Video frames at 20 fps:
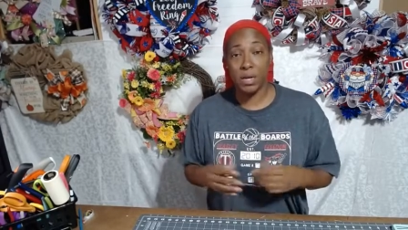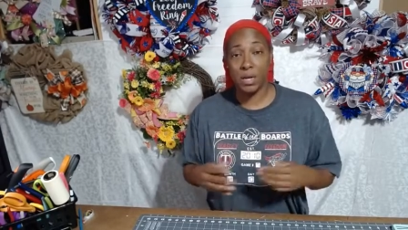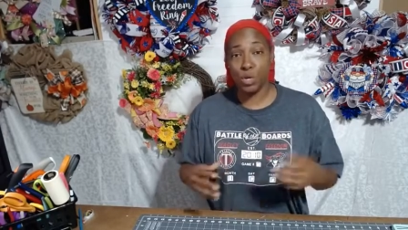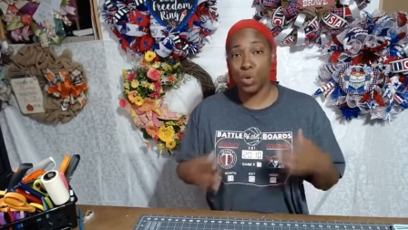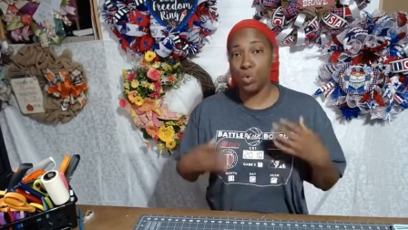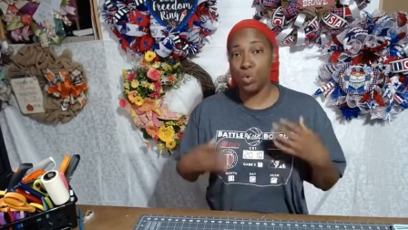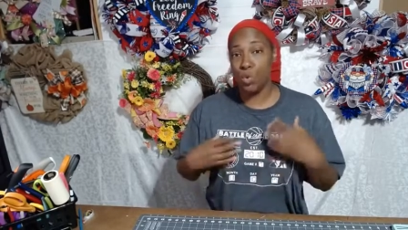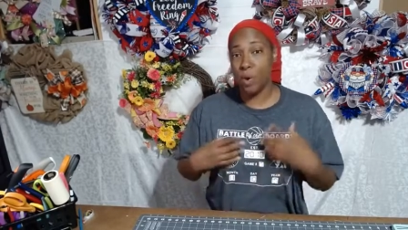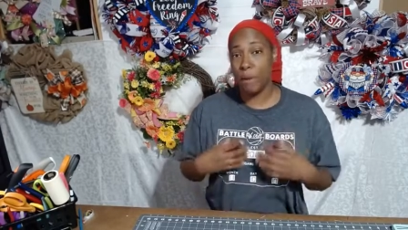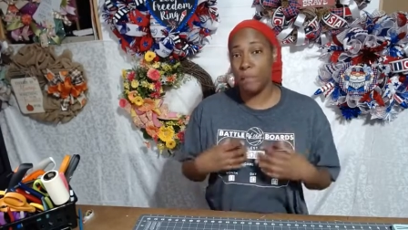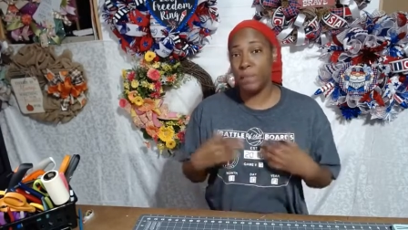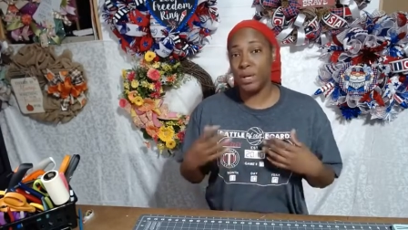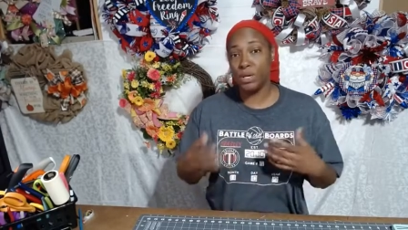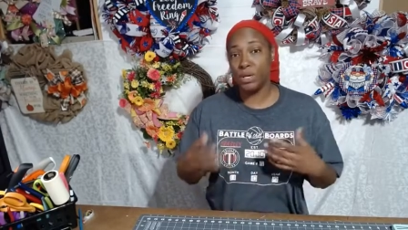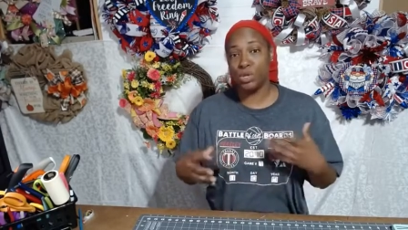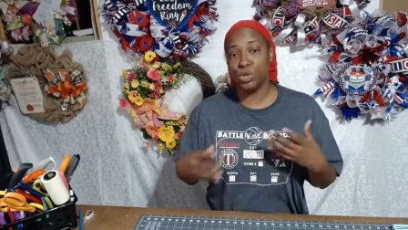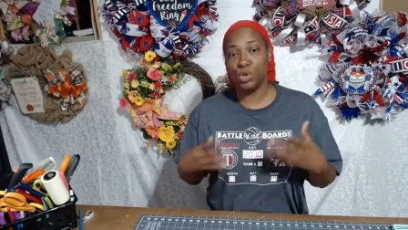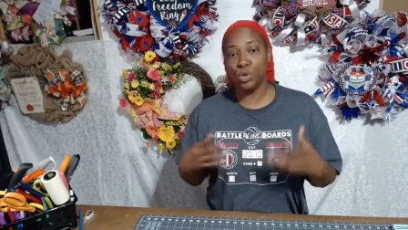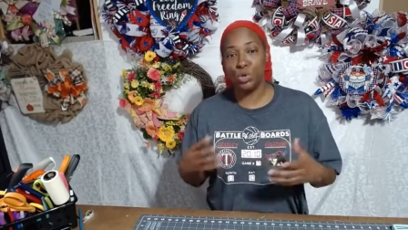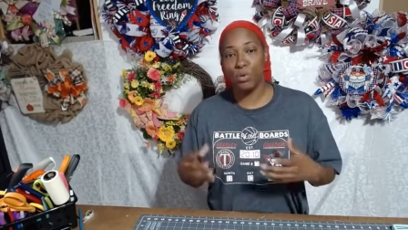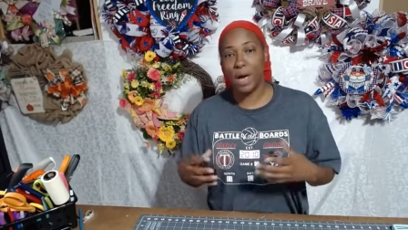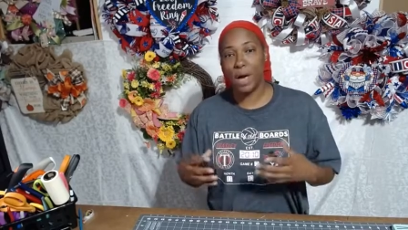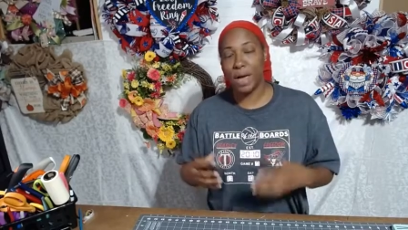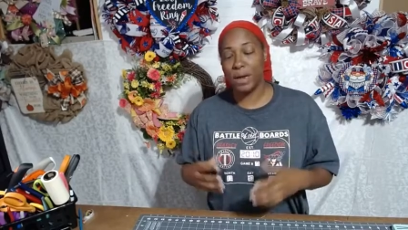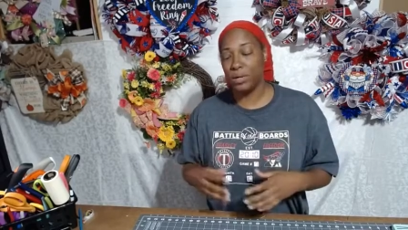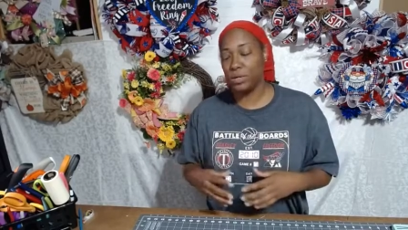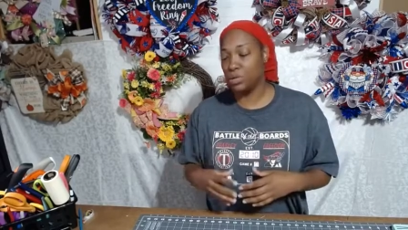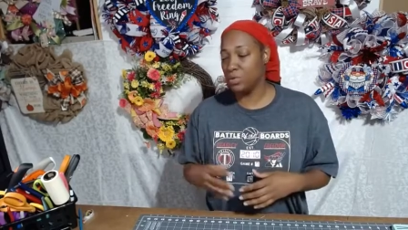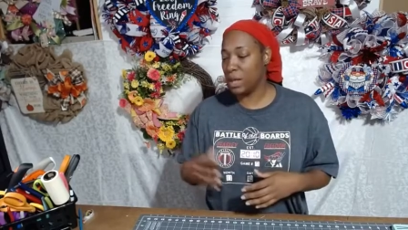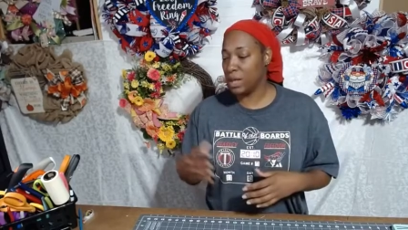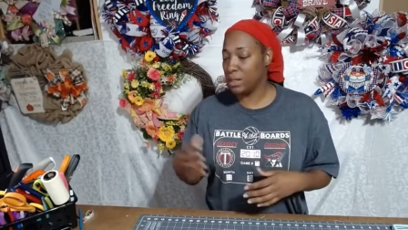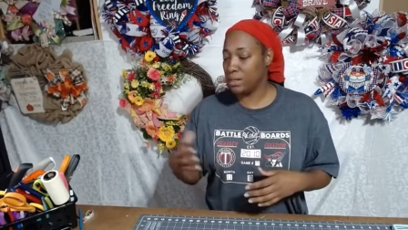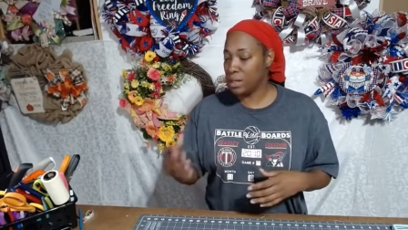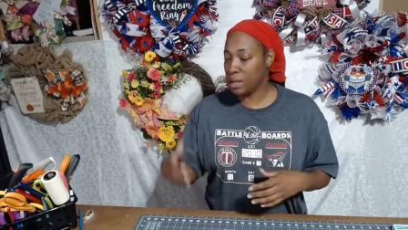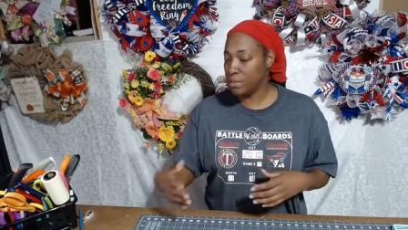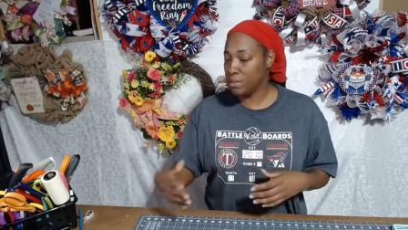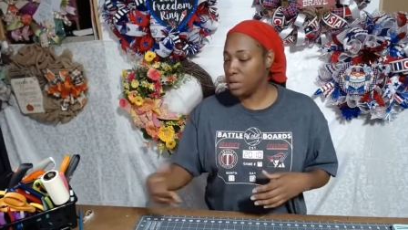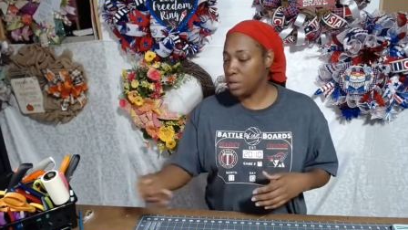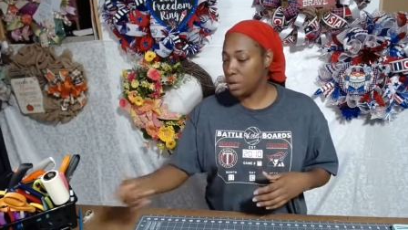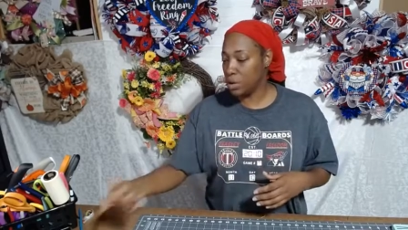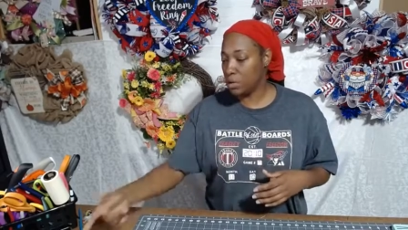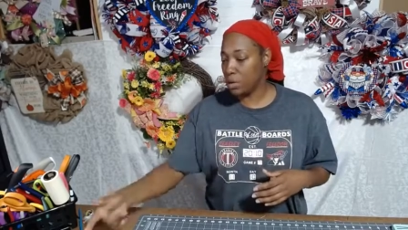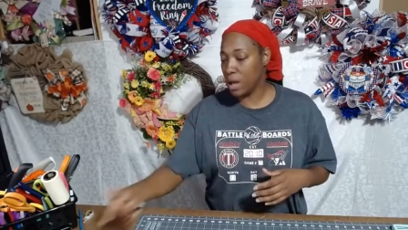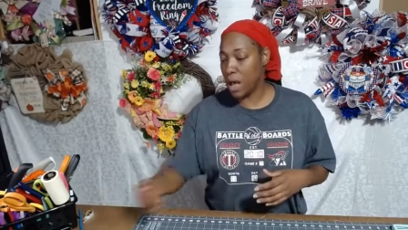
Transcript: and you want me to show you how to do that, let me know.